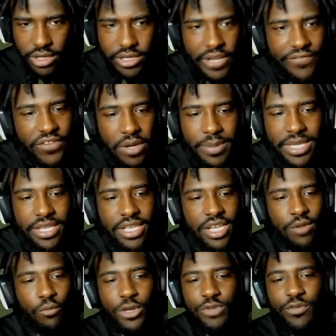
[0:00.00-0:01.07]
You feel me?
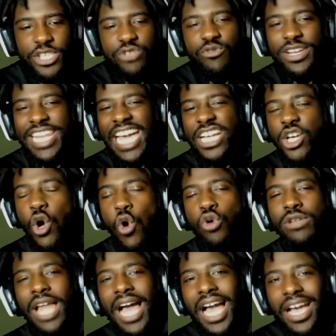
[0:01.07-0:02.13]
When you in that goal
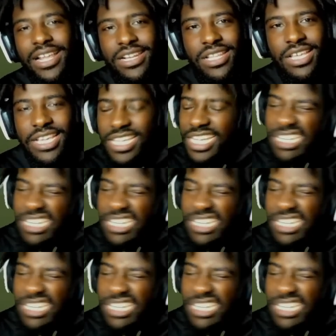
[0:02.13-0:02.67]
line,